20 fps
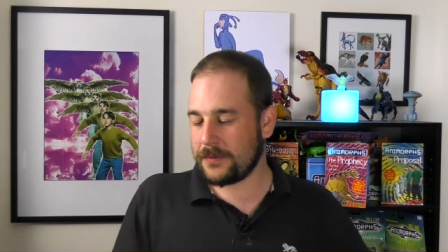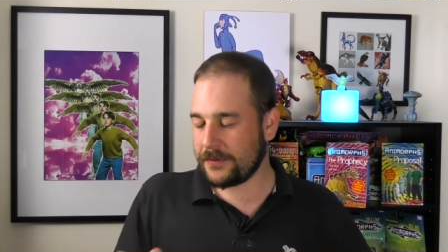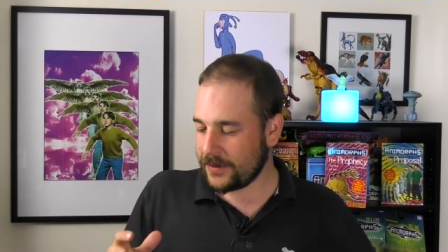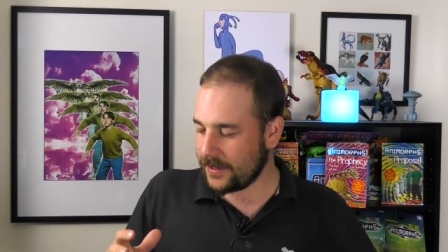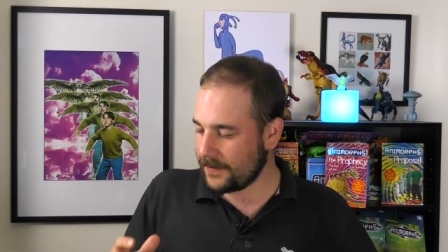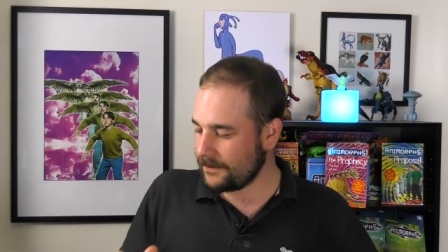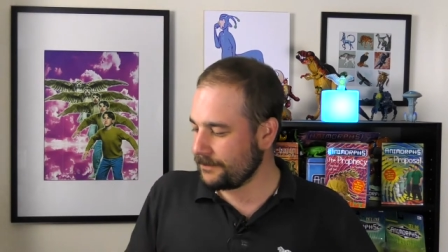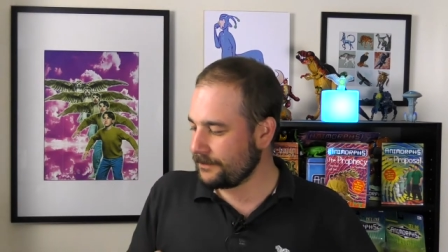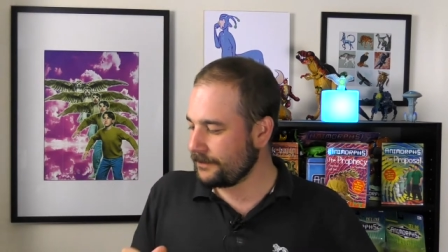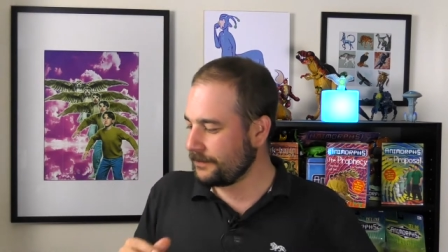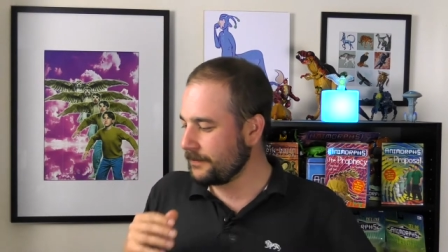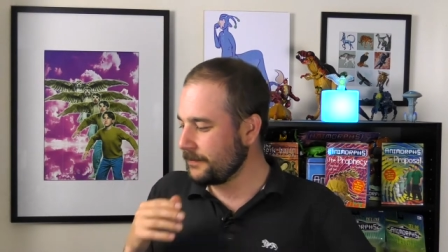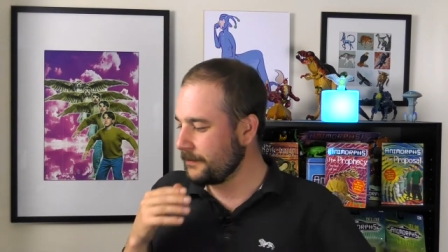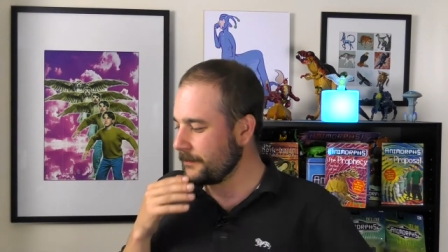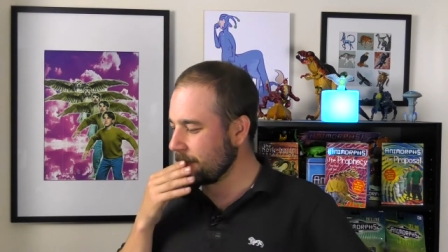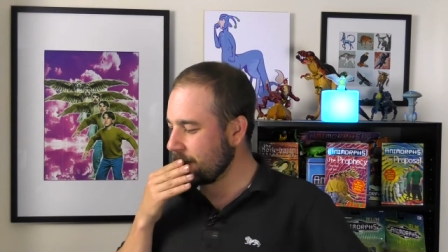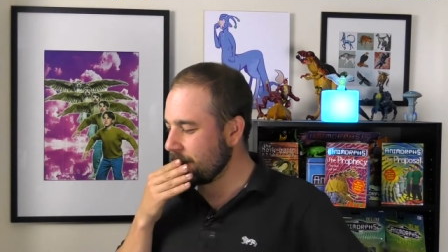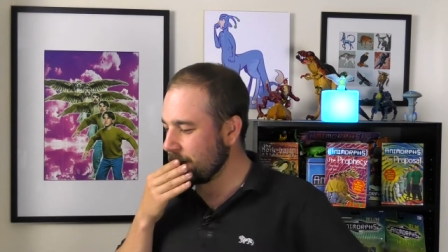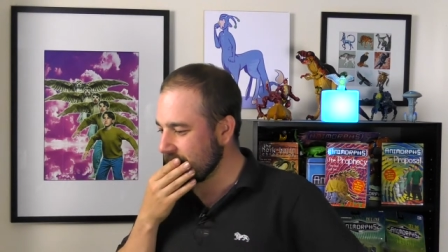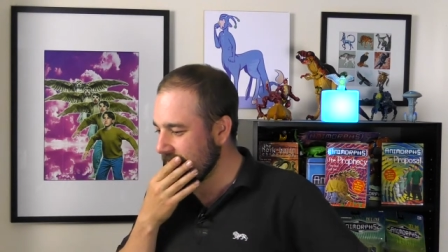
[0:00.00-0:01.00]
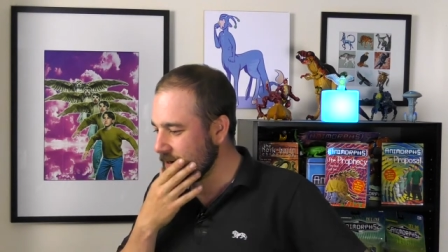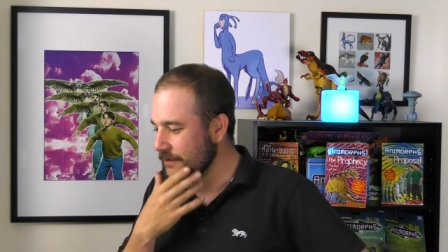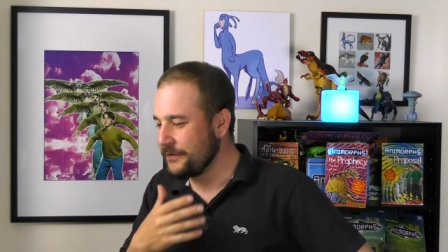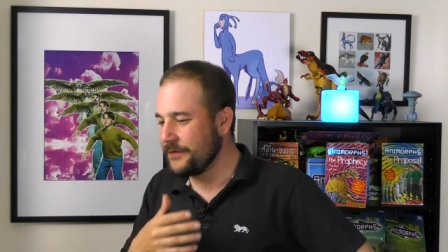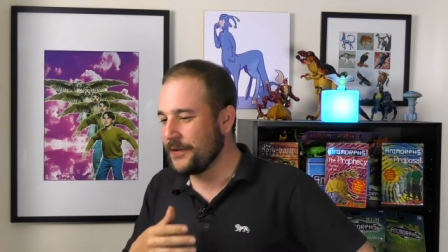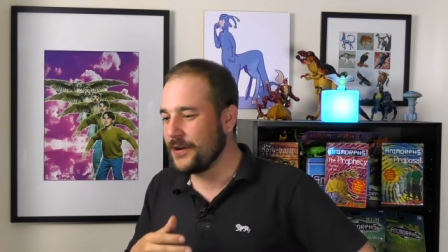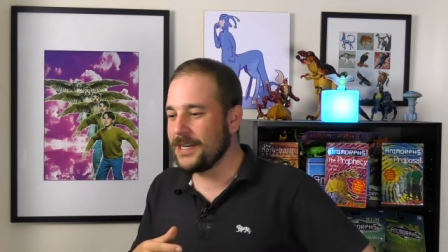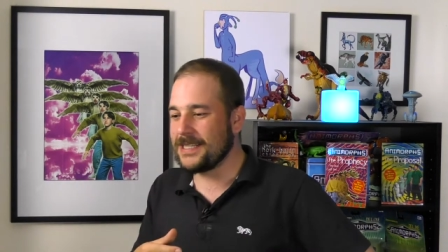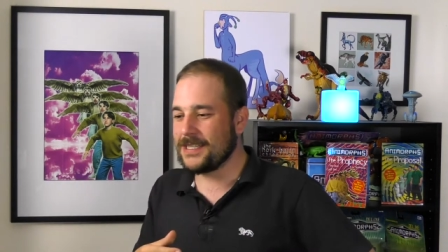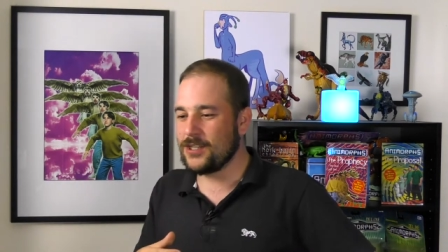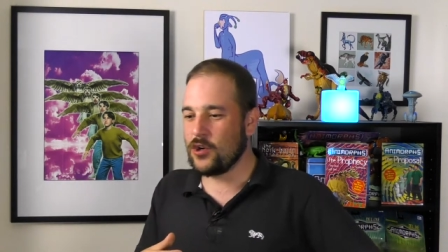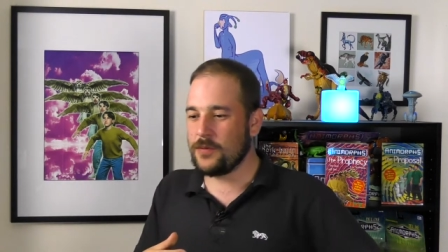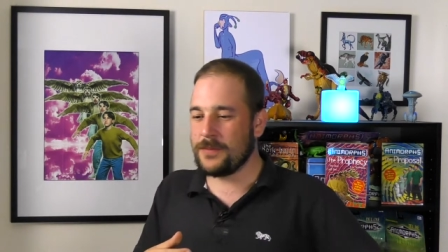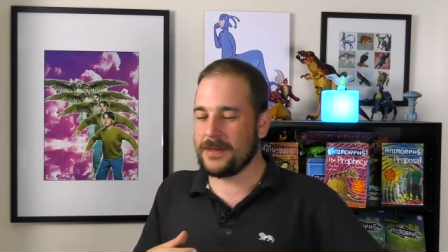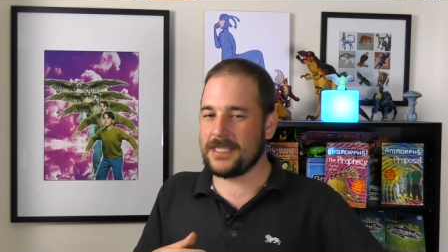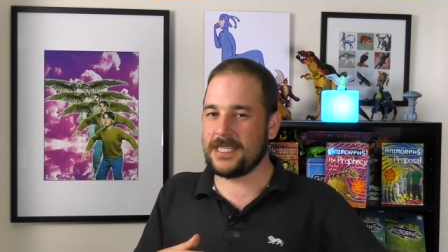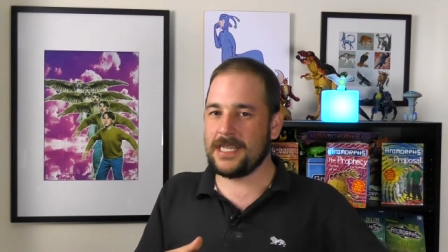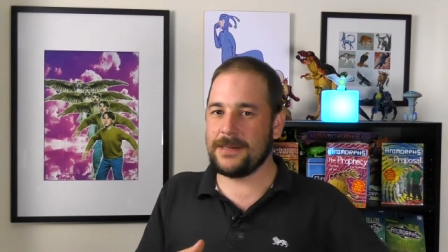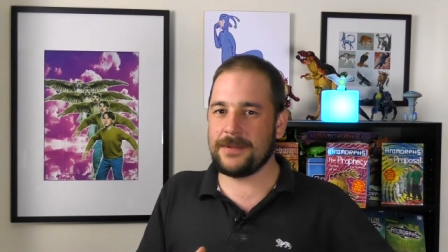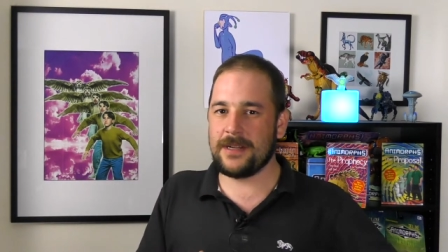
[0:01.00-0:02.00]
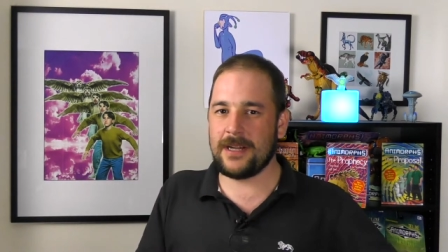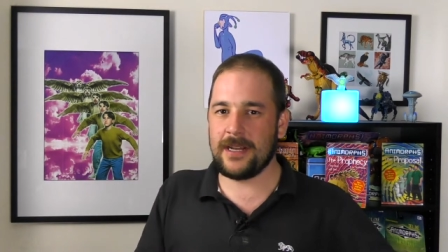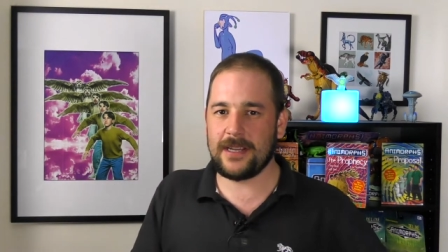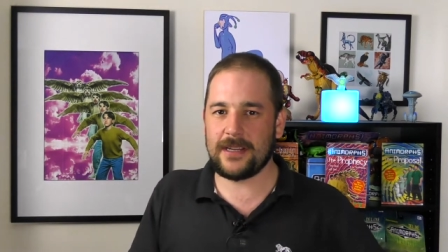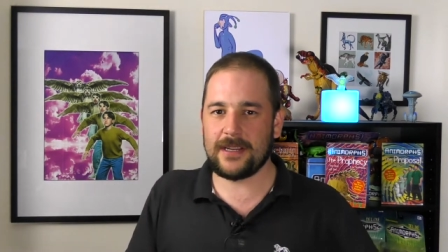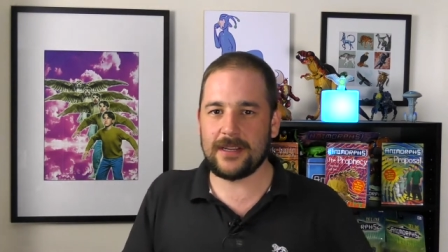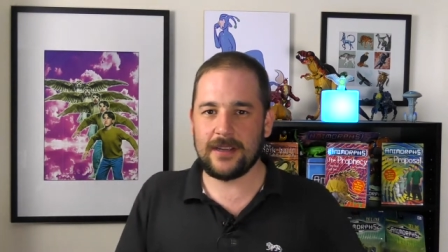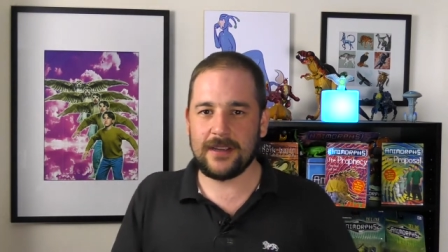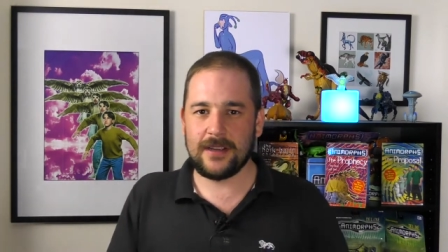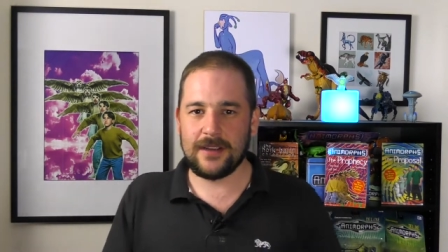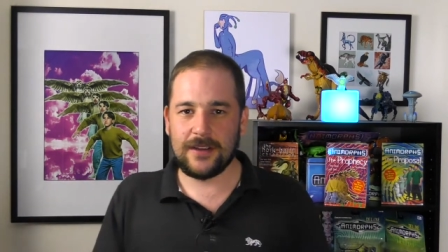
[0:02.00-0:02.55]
of it. Because at first, it almost seemed like